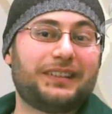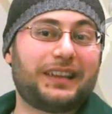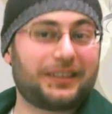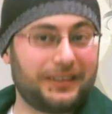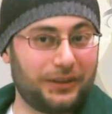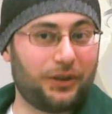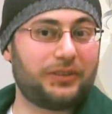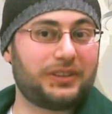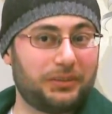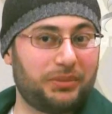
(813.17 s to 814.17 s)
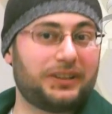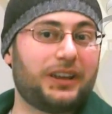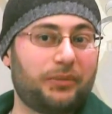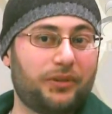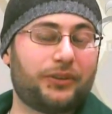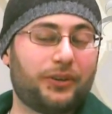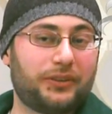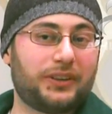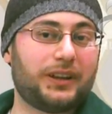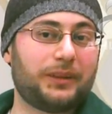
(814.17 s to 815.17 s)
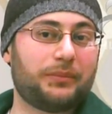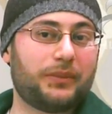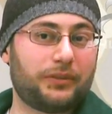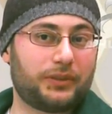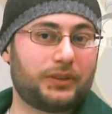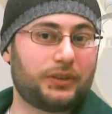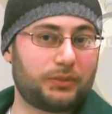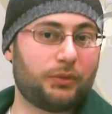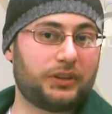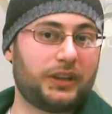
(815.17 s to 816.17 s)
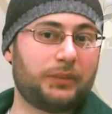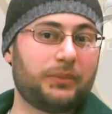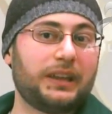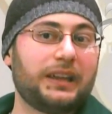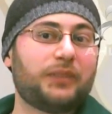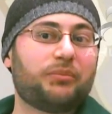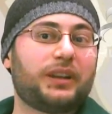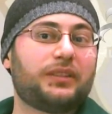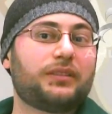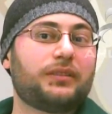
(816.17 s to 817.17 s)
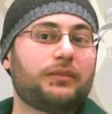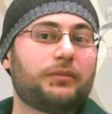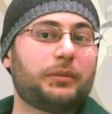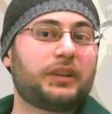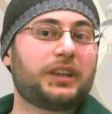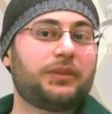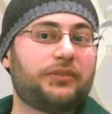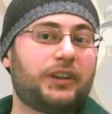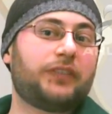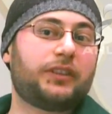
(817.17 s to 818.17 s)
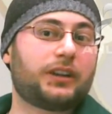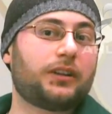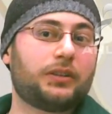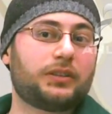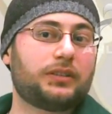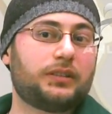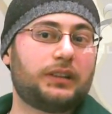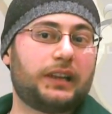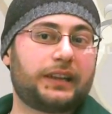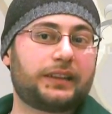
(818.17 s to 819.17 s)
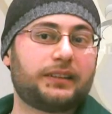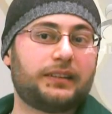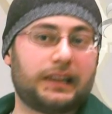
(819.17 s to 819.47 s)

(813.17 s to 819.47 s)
Like, you know, obviously it built up over time, over small time, but we became very, very close, like